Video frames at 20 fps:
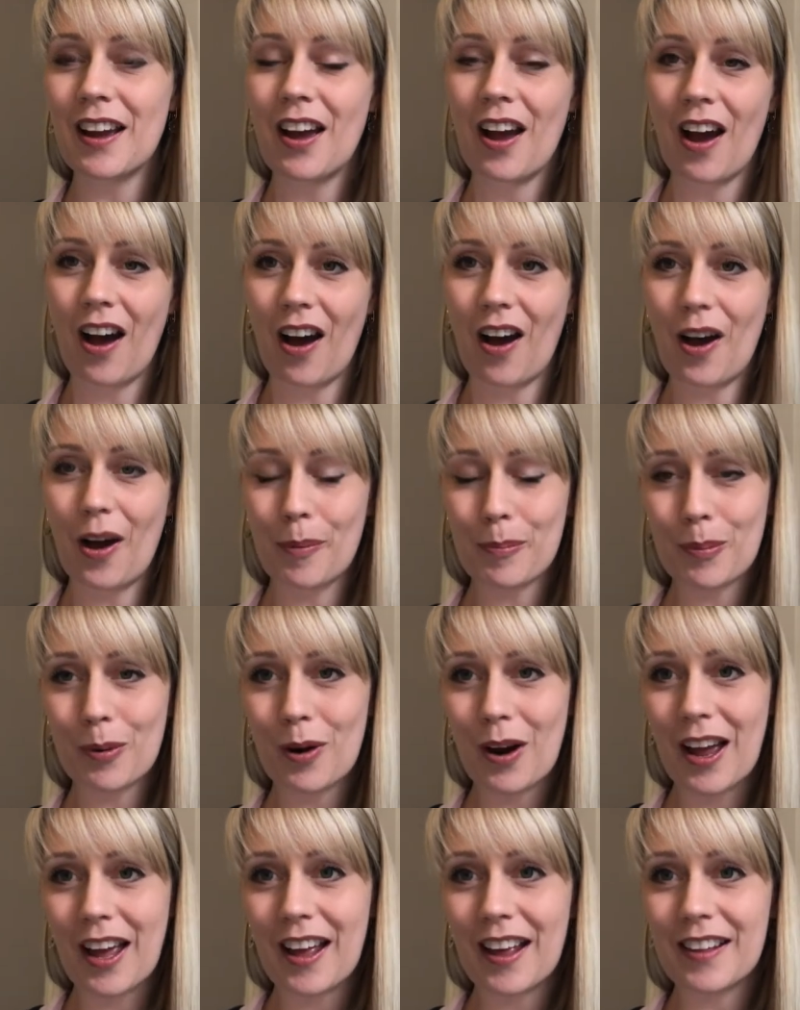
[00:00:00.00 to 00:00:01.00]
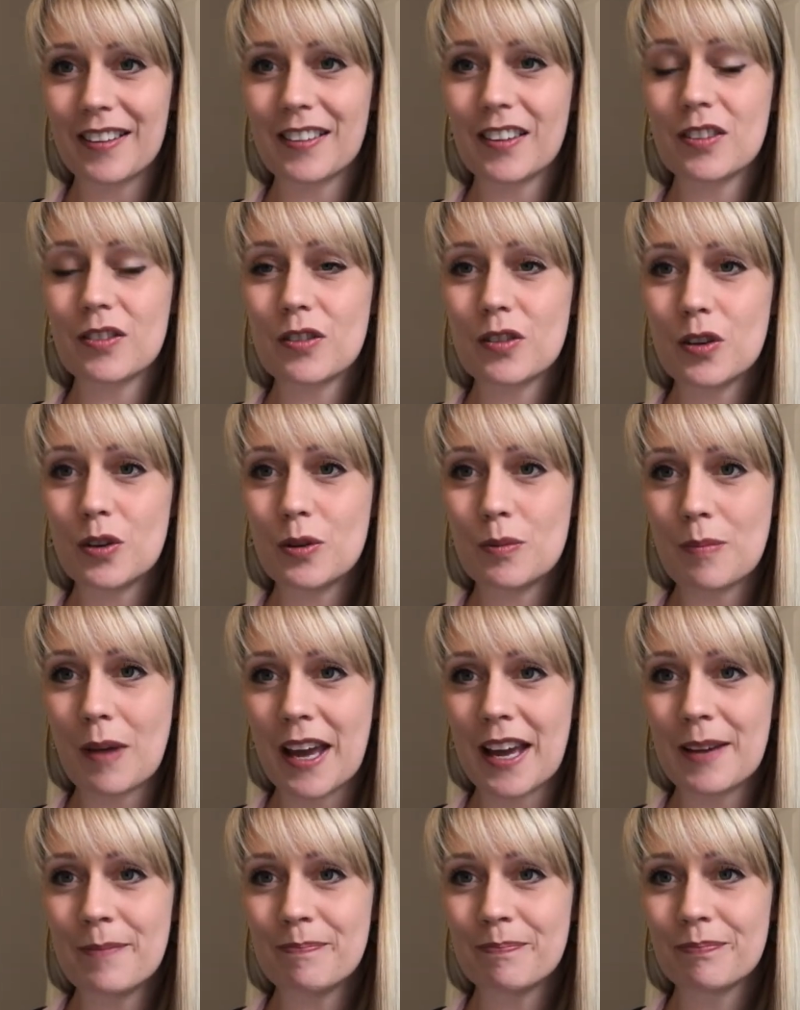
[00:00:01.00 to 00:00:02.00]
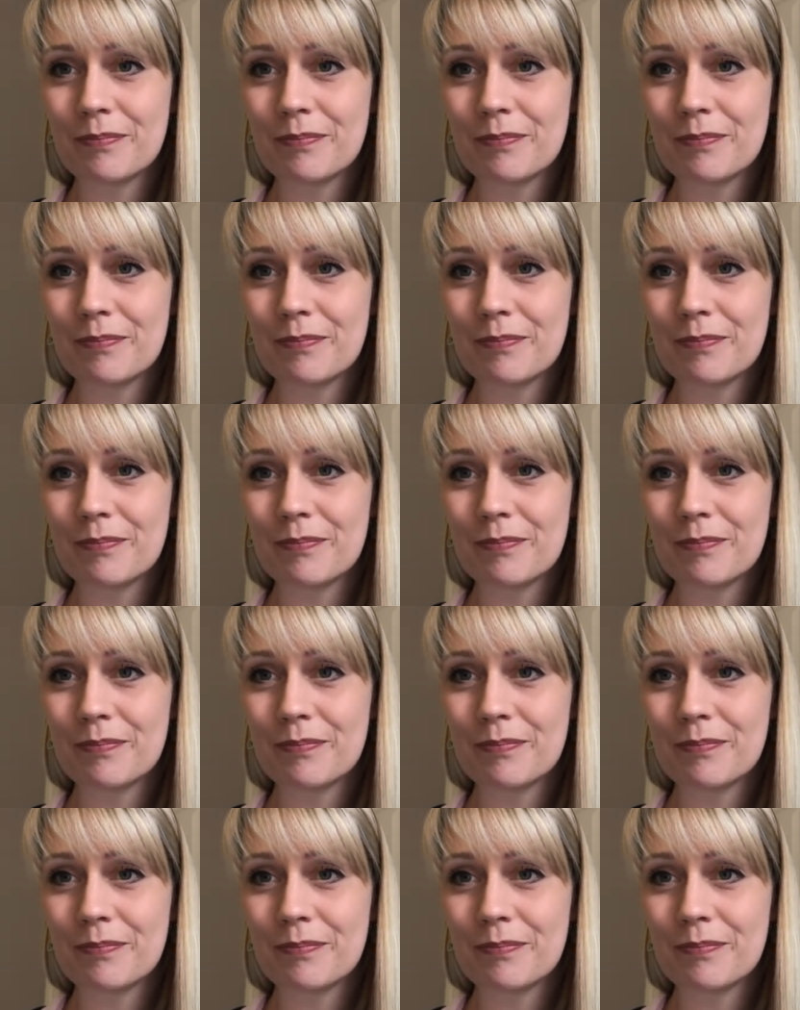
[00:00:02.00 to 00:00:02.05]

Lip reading: her prayers to me